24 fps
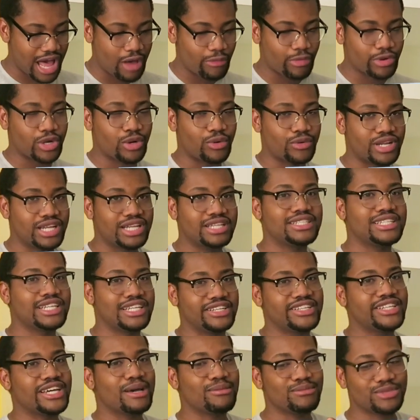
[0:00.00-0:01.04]
I would own it
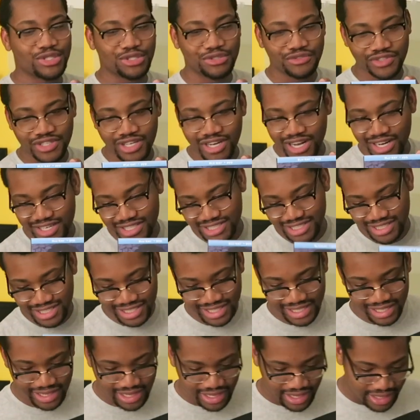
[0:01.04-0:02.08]
10 times over,
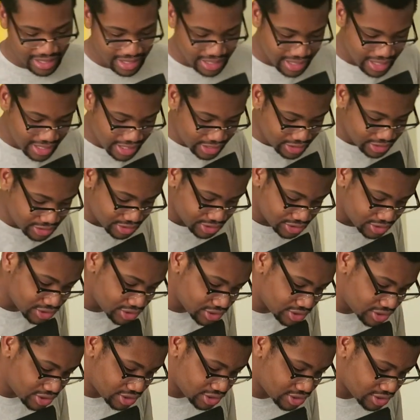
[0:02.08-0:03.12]
honestly.
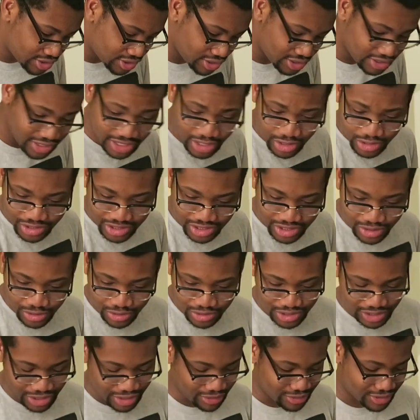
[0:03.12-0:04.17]

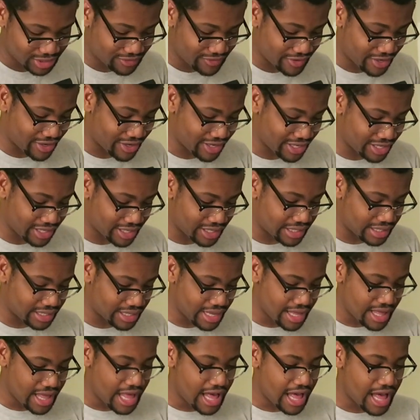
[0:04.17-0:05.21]
Satoshi Kon's very
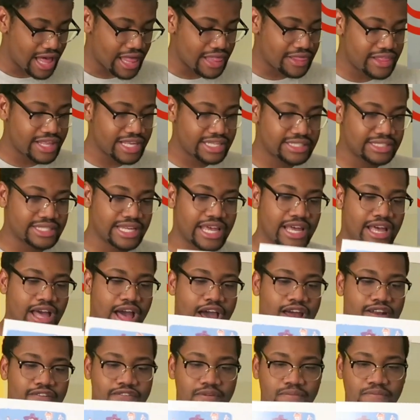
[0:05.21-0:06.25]
good. This I
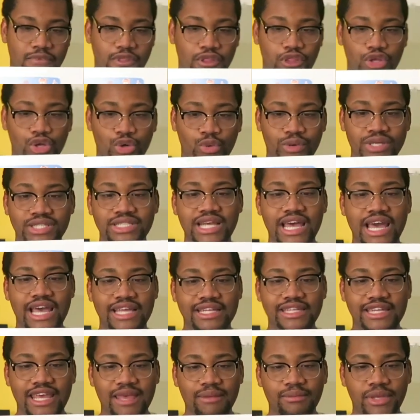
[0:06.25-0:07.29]
got from the Little Witch
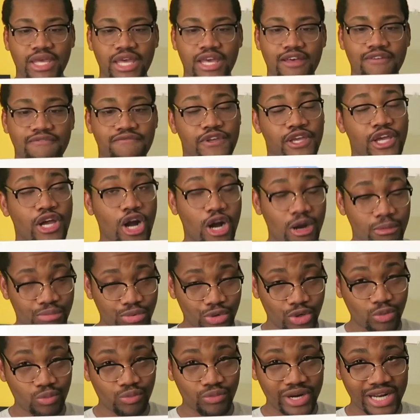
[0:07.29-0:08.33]
Academia VR
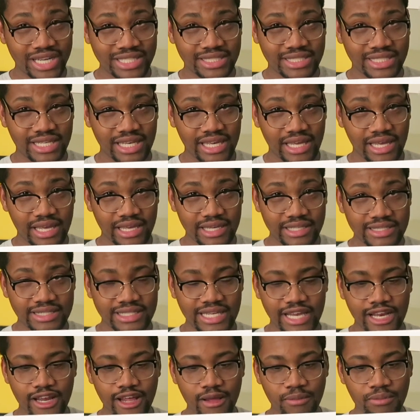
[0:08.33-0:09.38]
broom racing
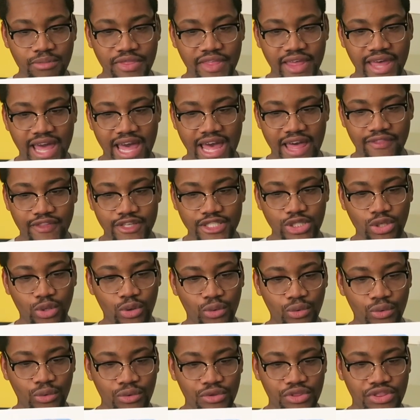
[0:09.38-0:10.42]
setup. They had this
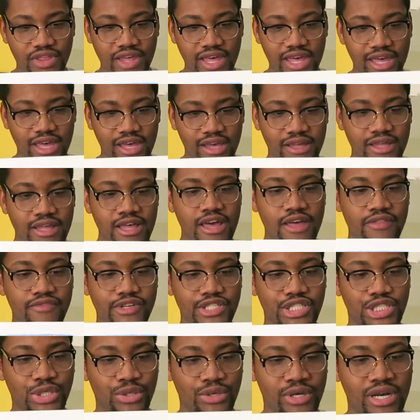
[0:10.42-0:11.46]
whole thing.
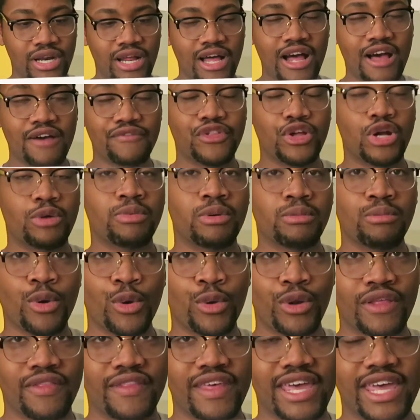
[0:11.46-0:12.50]
They showed it off. They were
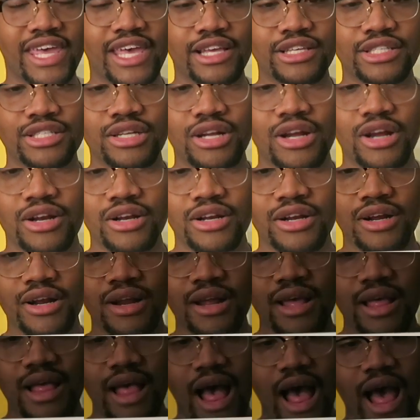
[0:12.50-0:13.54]
promoting the
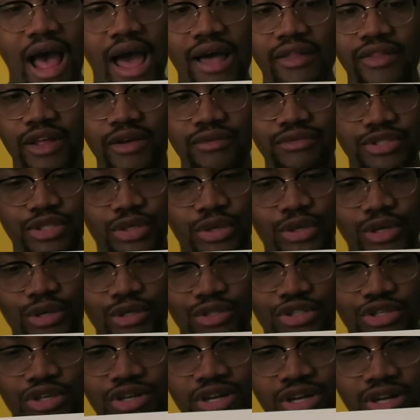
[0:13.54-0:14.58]
Kickstarter. I love Studio
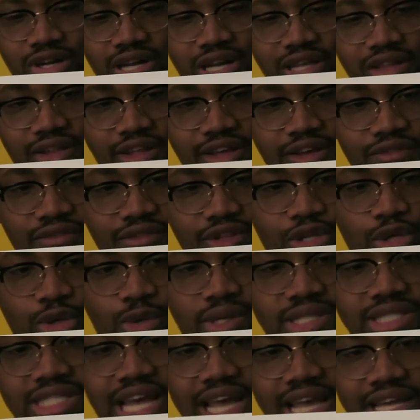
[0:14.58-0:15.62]
Trigger. I love Little
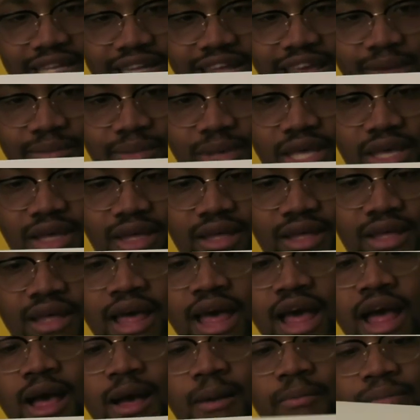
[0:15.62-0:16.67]
Witch
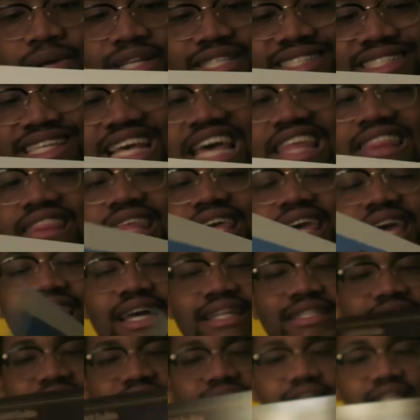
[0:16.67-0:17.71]
Academia. But sadly,
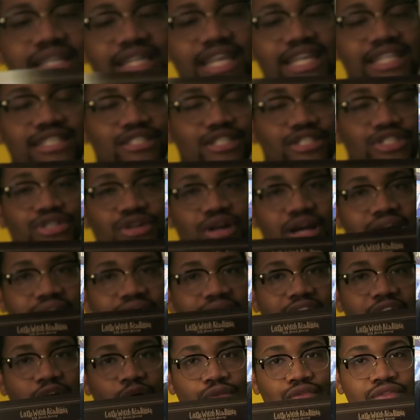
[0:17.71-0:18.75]
I didn't get to
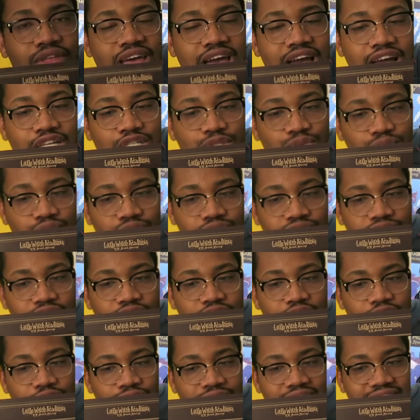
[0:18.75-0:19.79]
try out the actual
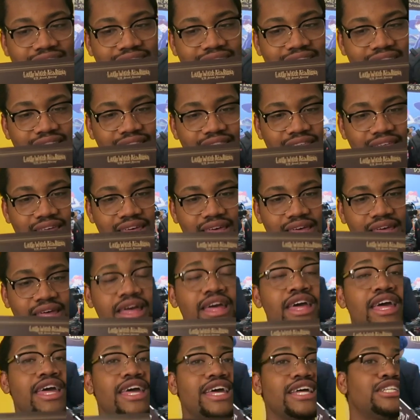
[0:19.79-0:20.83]
VR racing
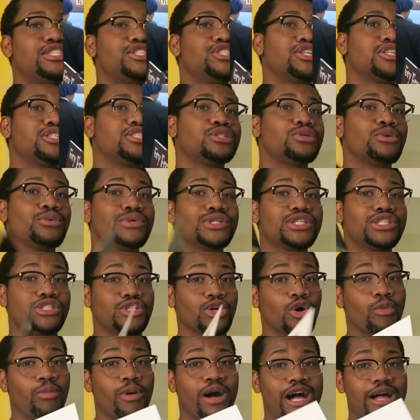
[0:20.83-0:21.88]
thing. It was
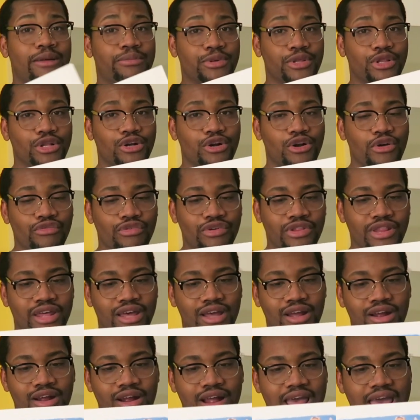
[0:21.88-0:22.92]
so popular over
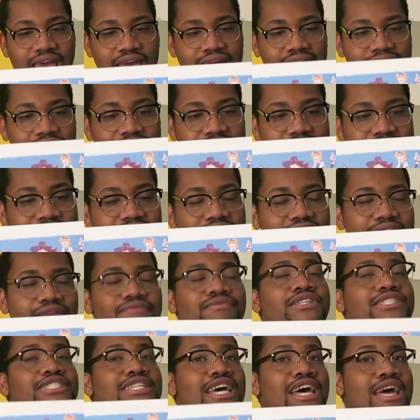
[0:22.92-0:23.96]
there, and
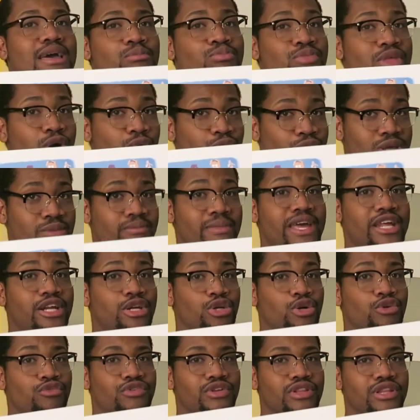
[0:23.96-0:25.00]
every time that we made
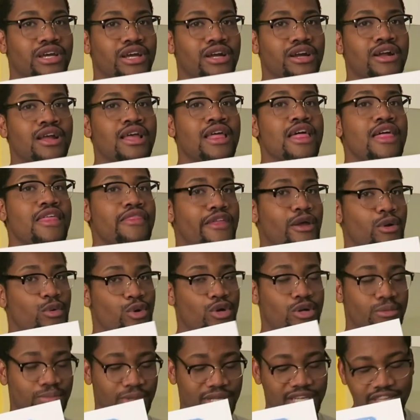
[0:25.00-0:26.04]
it over there, they were
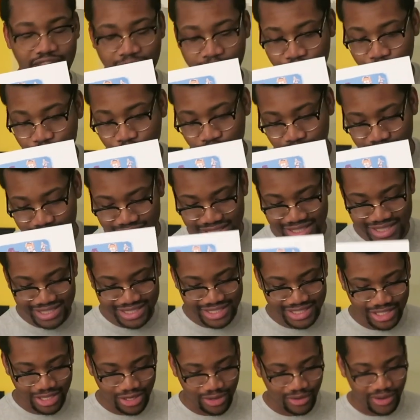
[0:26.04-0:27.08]
completely booked.
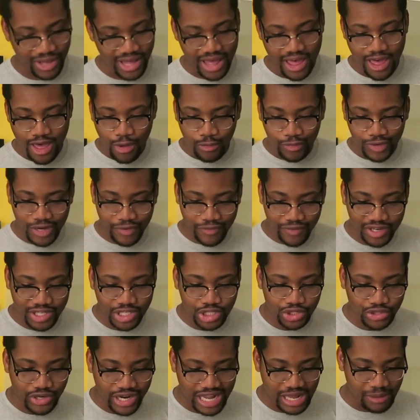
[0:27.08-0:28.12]
So, never got
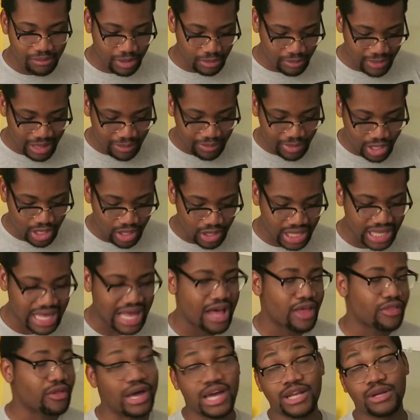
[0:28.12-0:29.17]
to try it, but maybe I don't
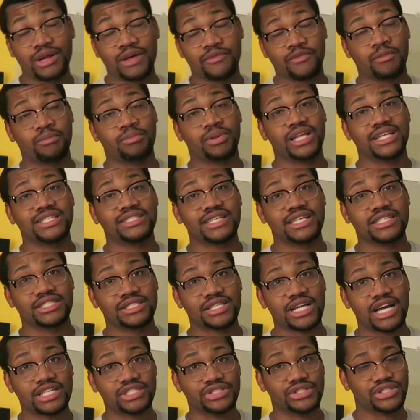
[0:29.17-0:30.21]
have a
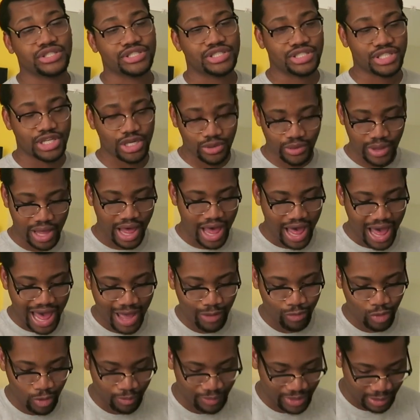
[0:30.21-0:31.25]
PlayStation actually, so
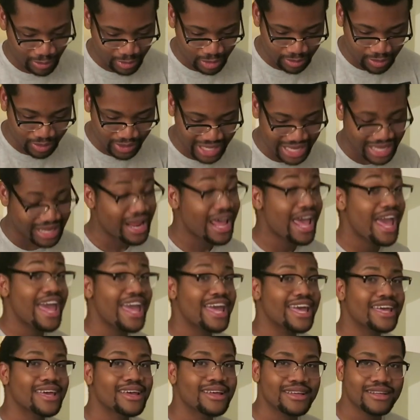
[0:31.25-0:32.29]
I won't be able to play it.
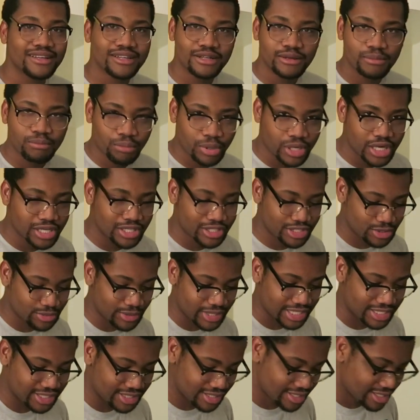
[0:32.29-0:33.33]
Hey, bring it to
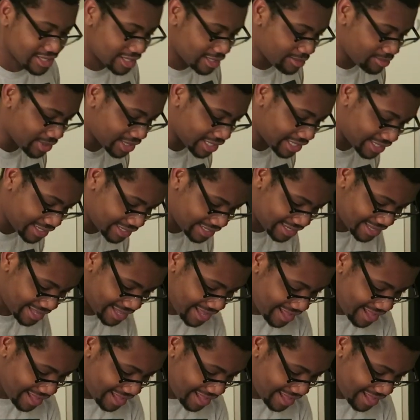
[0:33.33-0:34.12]
Switch, and I'll play it.